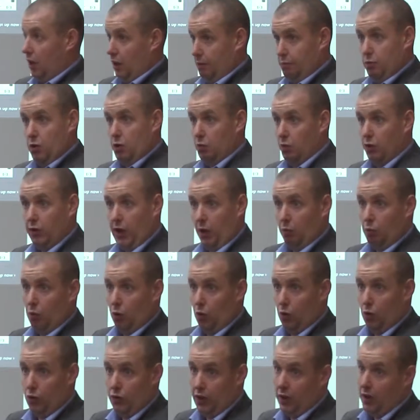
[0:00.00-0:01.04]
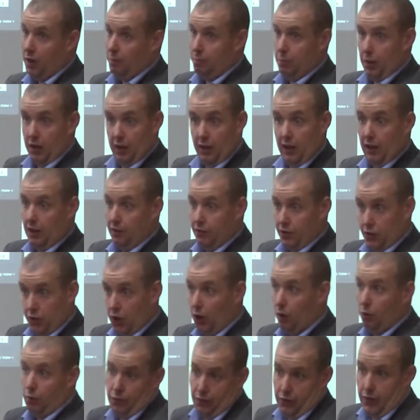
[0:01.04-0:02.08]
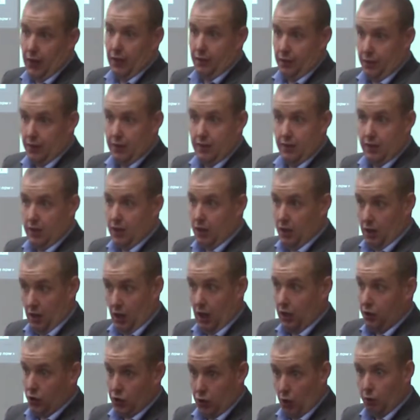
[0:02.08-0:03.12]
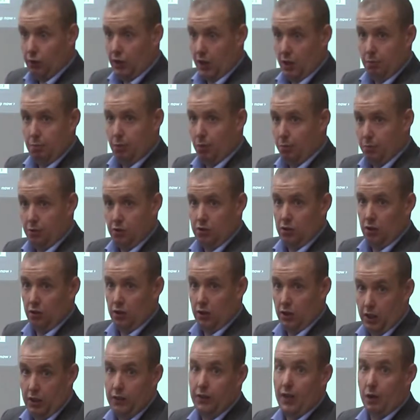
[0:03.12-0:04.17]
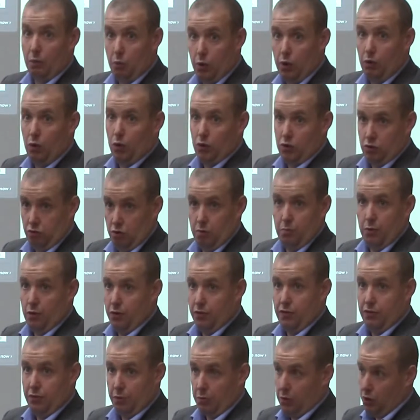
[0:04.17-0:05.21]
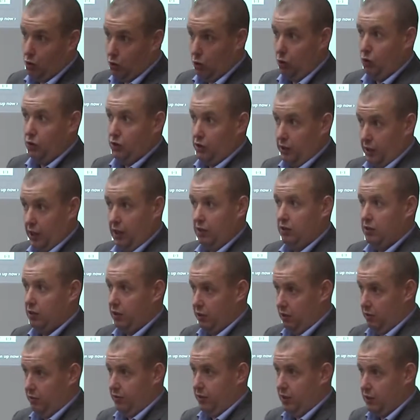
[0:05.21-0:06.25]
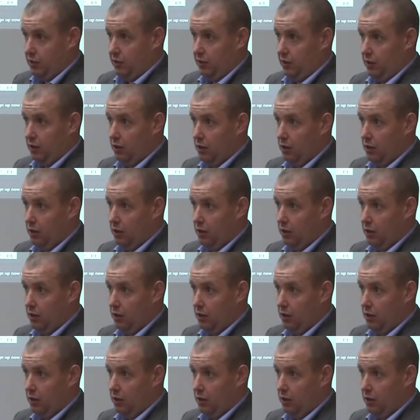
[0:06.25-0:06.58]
you will get warned, but then if you don't, and you don't keep up your signing in, they will look to remove you from the course and cancelling your visa.